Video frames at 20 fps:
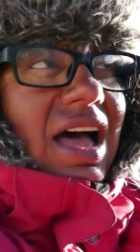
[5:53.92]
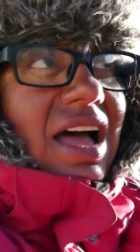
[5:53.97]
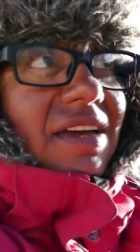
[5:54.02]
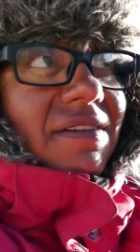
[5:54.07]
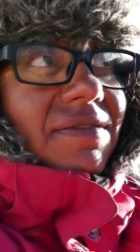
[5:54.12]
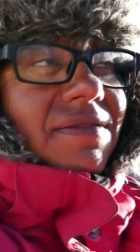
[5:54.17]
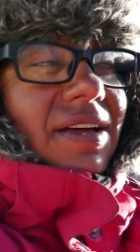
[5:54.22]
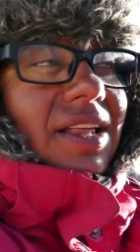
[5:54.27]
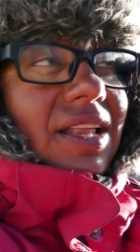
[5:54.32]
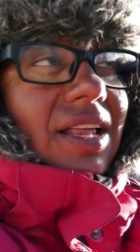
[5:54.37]
I
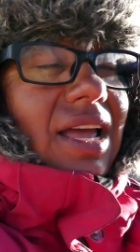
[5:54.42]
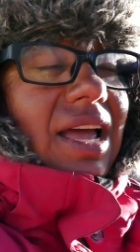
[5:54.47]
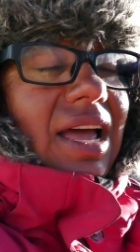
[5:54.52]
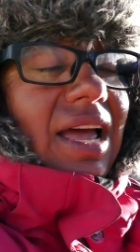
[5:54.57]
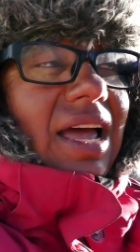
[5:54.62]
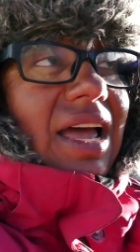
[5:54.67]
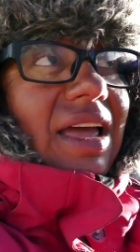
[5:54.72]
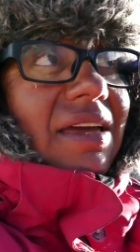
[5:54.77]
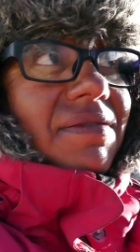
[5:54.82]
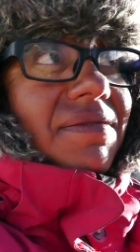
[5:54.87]
feel
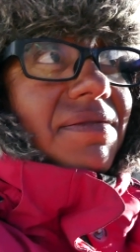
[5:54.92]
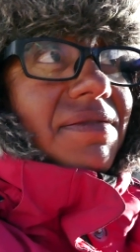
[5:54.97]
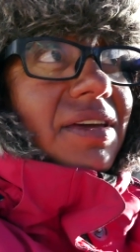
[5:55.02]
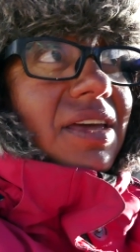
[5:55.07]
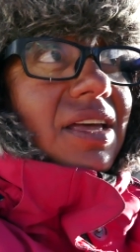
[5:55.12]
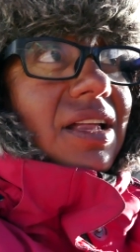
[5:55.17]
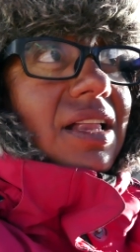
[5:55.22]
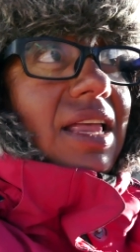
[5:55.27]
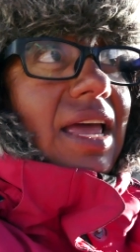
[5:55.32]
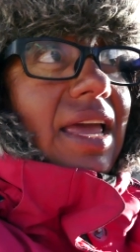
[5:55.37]
I
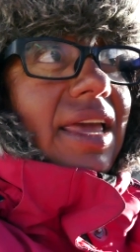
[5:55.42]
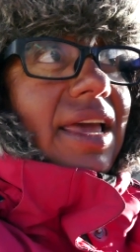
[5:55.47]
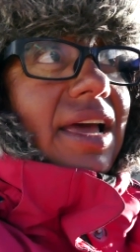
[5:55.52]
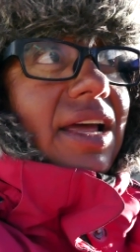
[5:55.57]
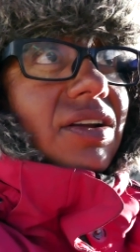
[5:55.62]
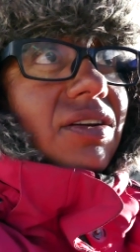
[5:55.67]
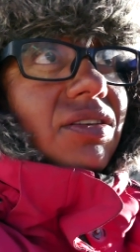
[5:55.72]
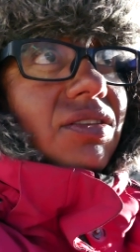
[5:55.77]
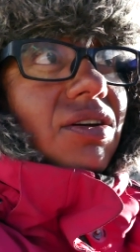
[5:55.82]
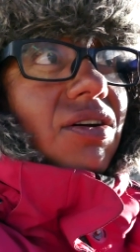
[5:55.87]
feel I
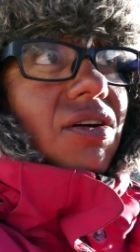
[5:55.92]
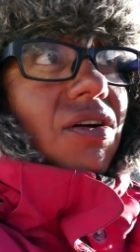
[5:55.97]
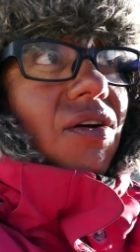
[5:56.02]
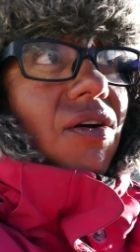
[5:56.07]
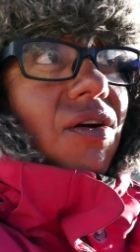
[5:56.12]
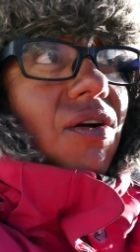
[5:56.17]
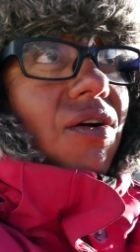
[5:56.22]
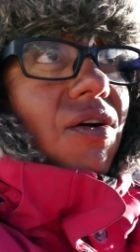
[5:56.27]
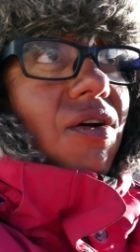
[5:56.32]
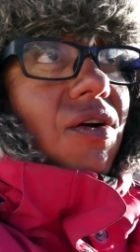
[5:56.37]
cannot
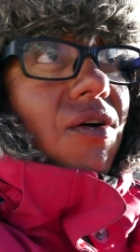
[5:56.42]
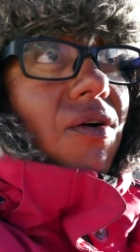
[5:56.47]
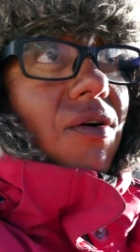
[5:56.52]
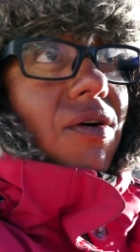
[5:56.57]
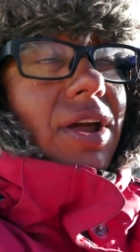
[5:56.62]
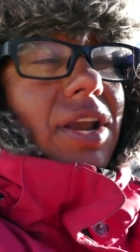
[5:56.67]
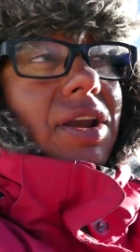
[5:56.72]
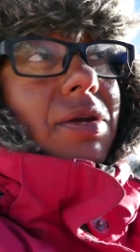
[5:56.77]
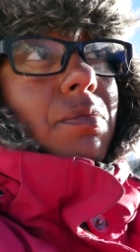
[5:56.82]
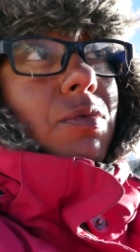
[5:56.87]

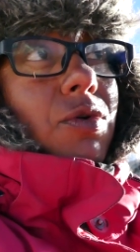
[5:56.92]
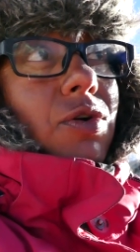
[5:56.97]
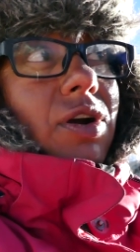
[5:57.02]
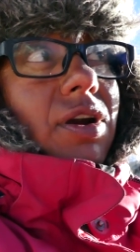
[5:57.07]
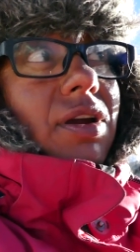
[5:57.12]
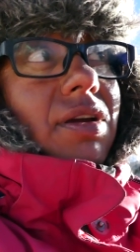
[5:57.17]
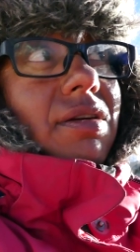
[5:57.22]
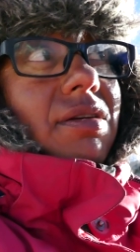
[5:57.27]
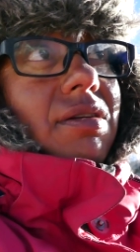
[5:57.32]
go anymore.